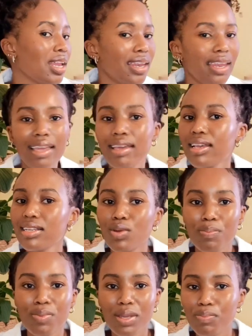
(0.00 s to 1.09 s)
like x-ray
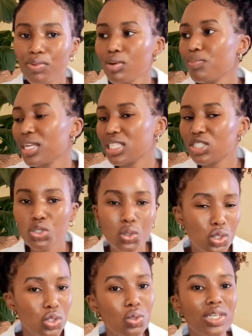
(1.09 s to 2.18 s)
people be it
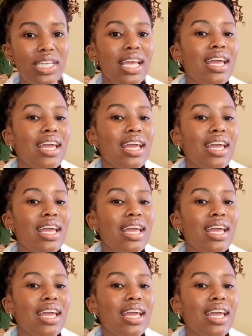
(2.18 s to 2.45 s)
tonton